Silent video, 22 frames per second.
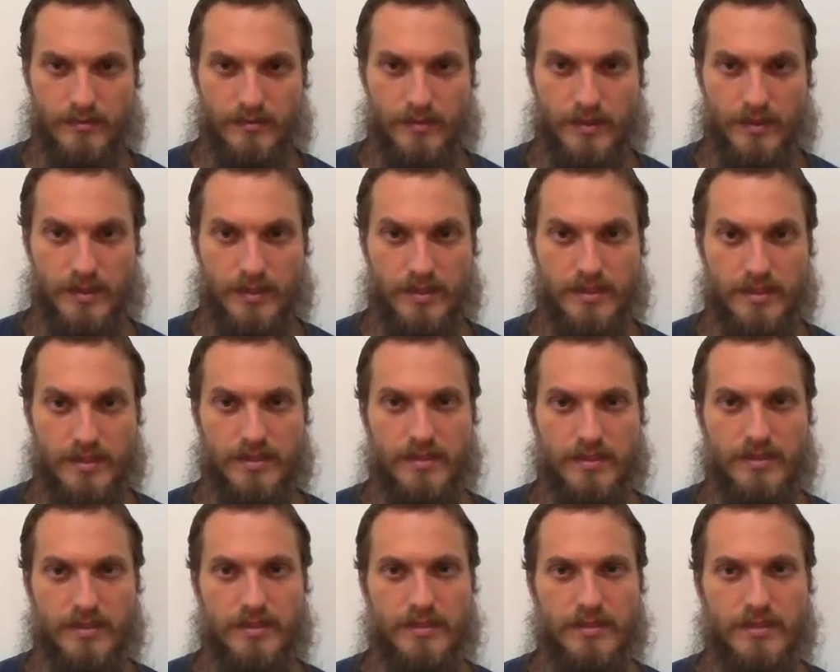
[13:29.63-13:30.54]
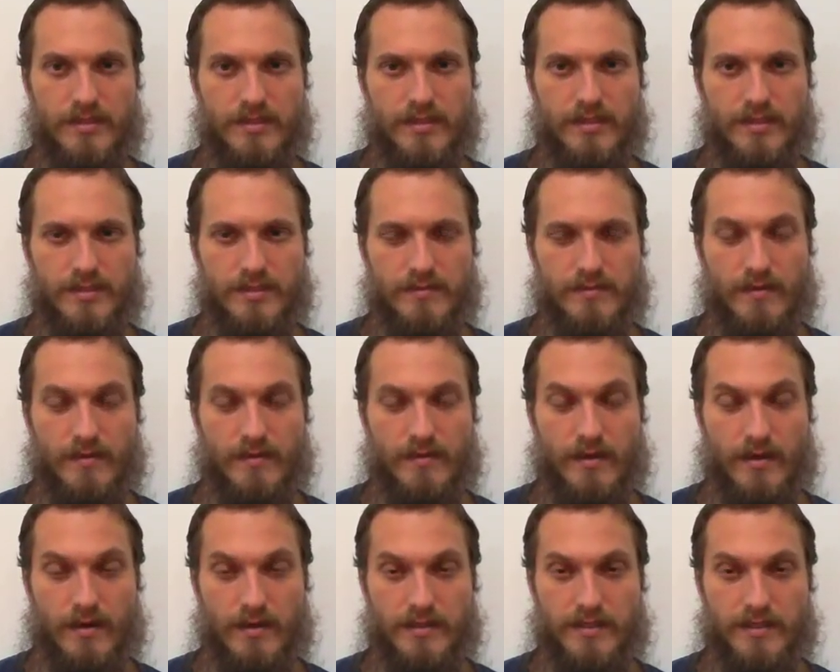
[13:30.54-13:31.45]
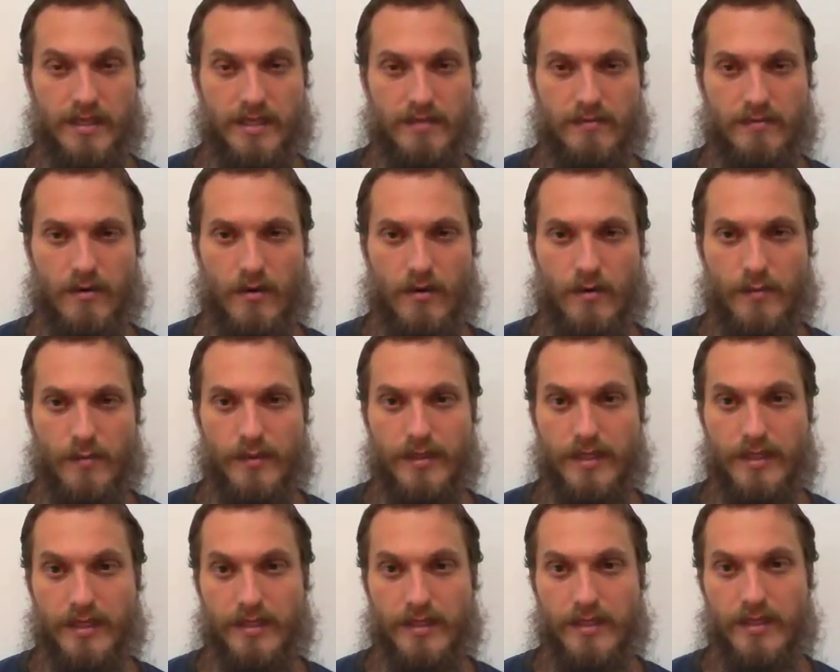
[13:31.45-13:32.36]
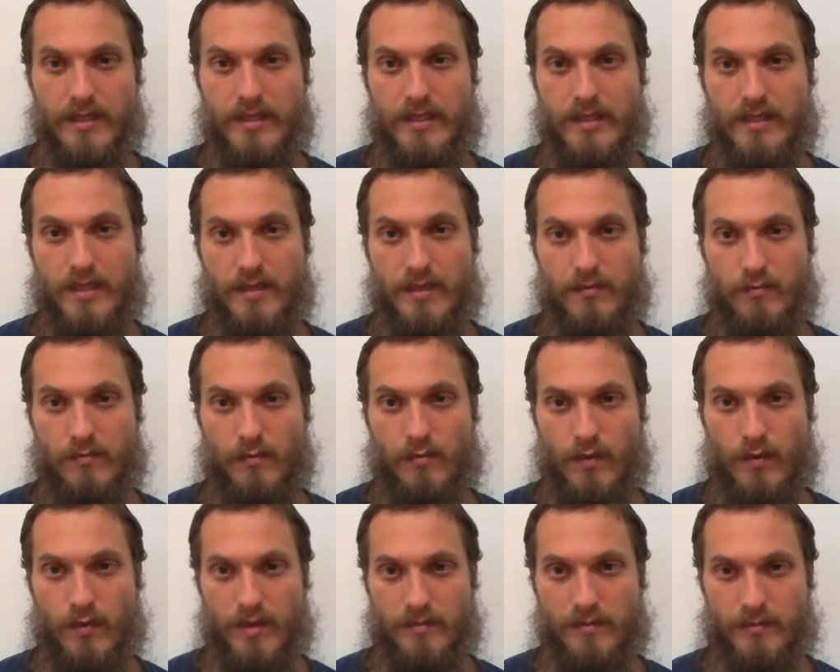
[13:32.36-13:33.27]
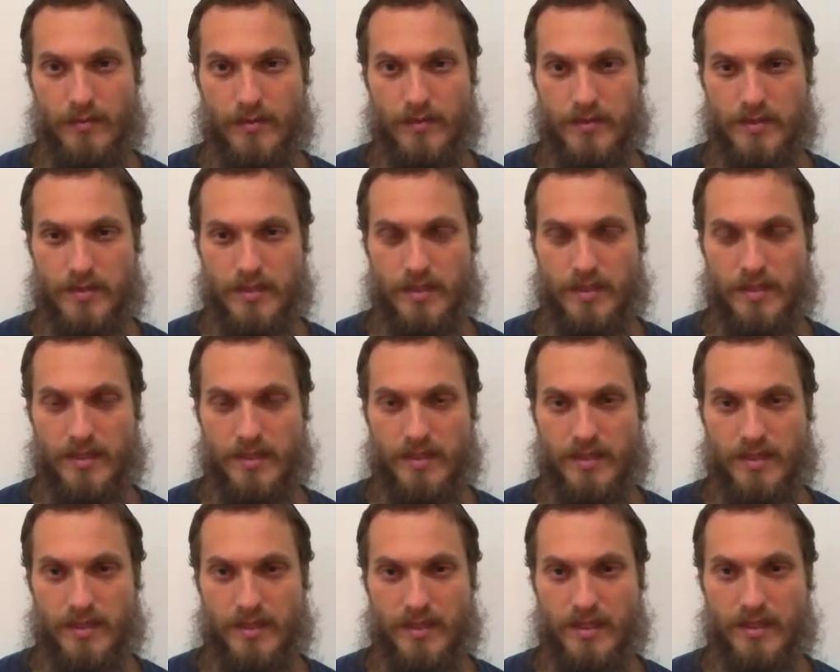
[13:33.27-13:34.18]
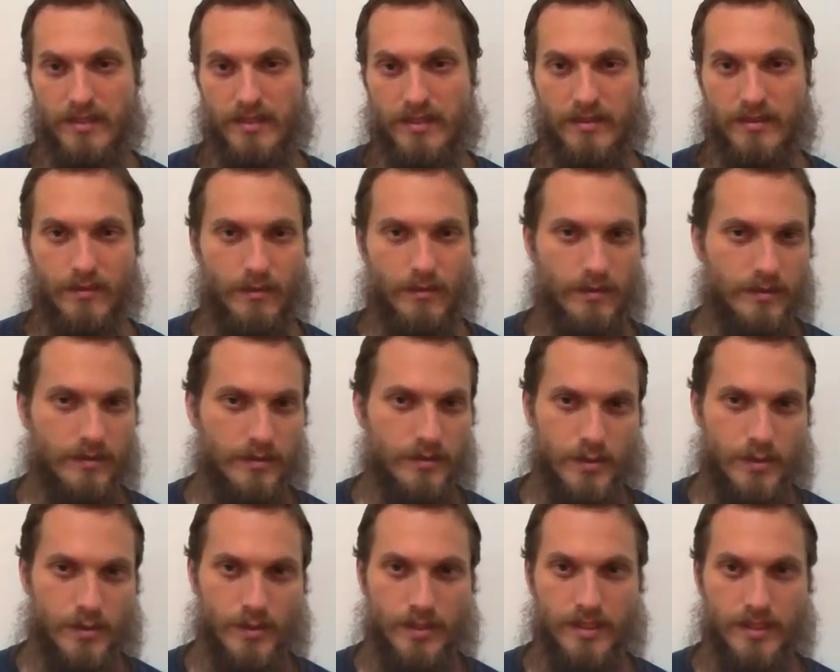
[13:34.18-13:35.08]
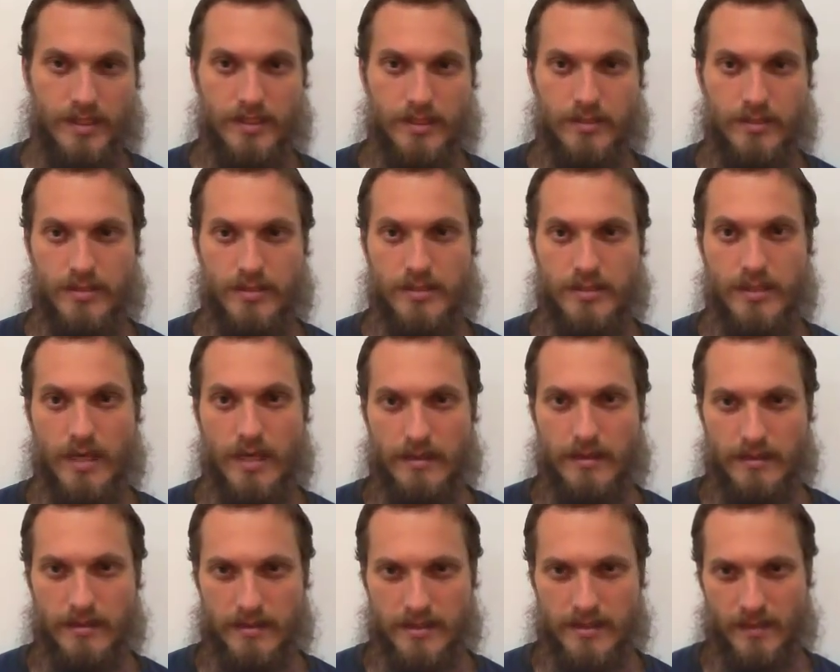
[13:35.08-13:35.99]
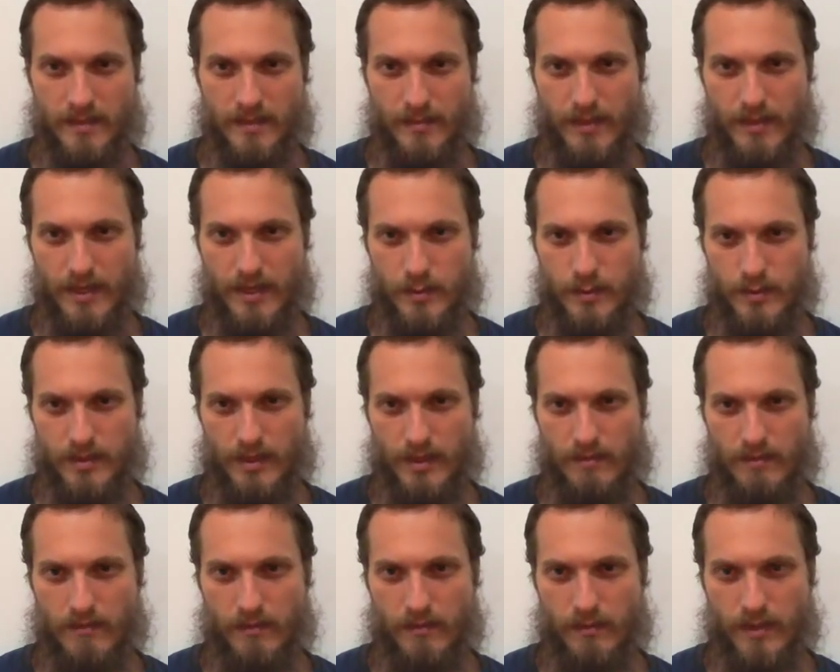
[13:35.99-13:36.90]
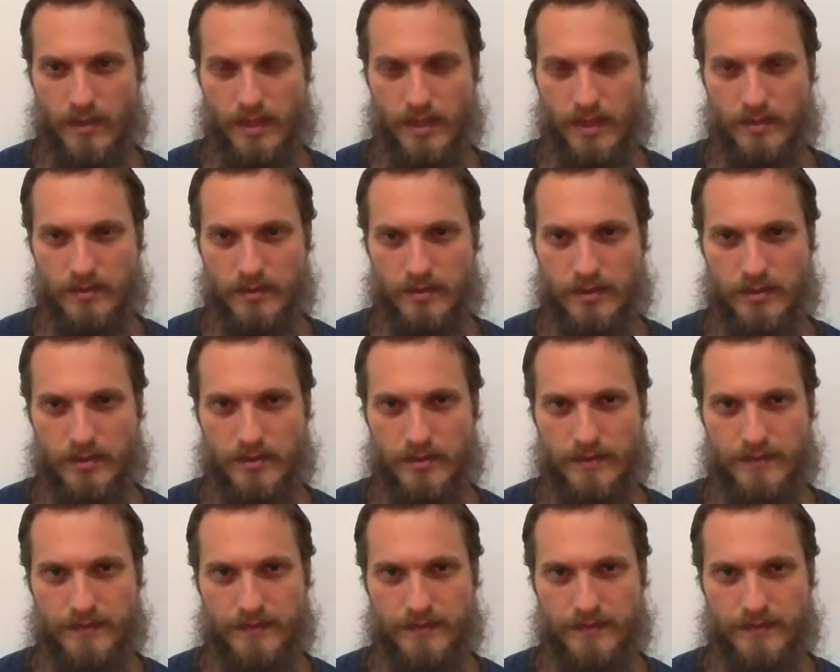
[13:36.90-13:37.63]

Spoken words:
because it's very hard to have harmony if one person in the orchestra is just not on the same page with everyone else.